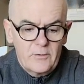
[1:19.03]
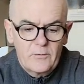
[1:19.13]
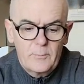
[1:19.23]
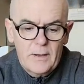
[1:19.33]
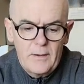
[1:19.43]

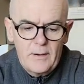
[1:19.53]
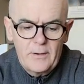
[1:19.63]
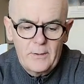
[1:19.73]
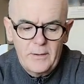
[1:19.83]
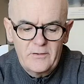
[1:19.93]
bits of
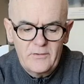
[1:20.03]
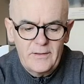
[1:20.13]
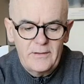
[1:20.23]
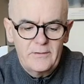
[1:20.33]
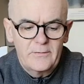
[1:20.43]
Meccano into
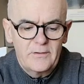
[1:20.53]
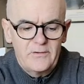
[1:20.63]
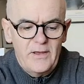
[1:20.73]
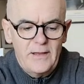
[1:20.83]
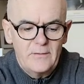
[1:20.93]
these
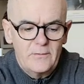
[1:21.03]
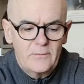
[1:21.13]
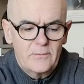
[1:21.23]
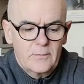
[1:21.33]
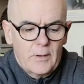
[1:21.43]

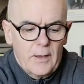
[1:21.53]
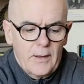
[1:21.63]
tins.